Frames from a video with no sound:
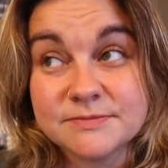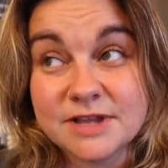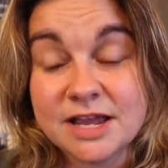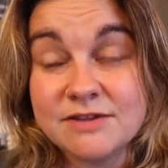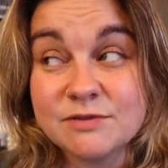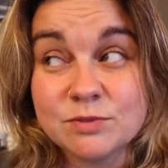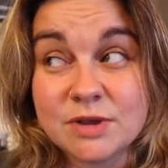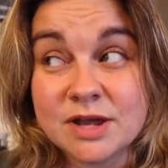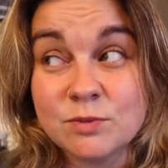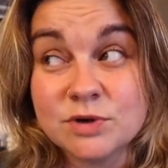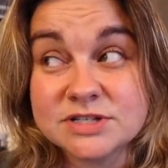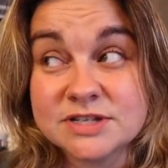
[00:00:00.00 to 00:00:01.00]
I even
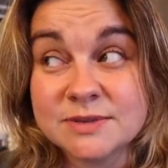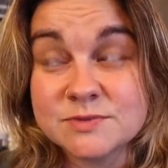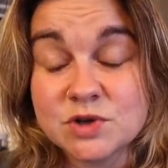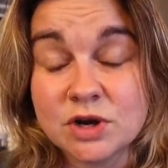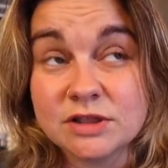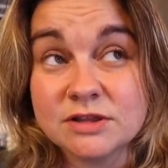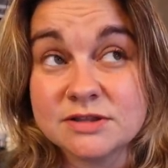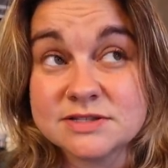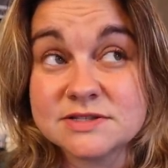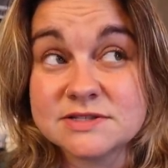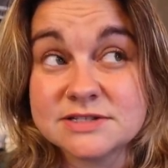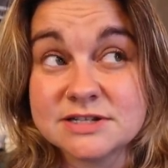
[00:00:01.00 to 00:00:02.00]
I want to say I'm sorry that
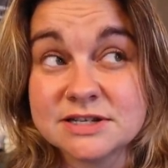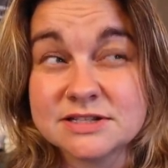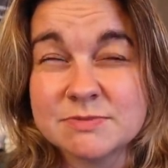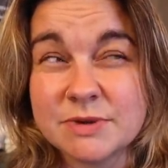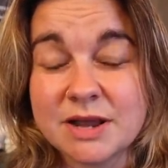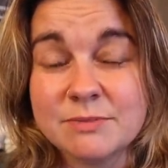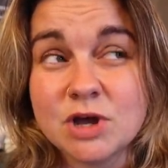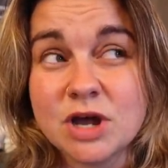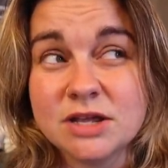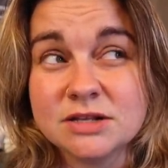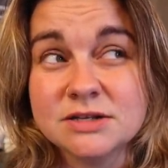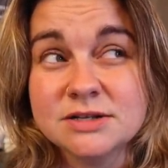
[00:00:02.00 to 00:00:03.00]
this is intense, but I'm
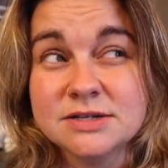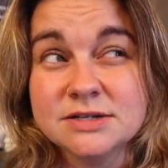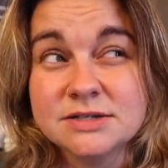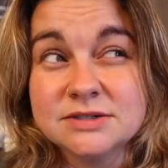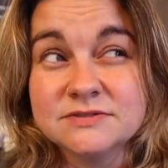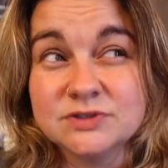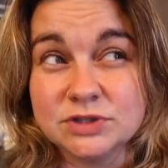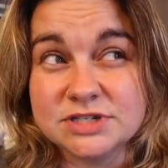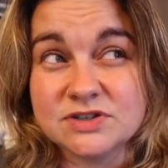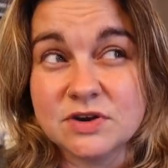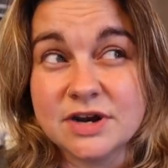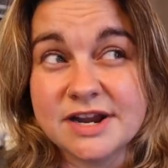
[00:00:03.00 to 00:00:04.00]
not fully
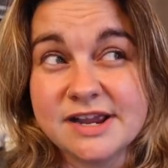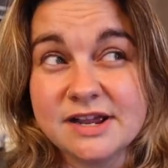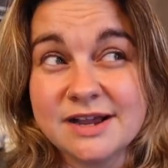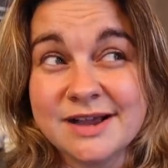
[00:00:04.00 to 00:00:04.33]
sorry.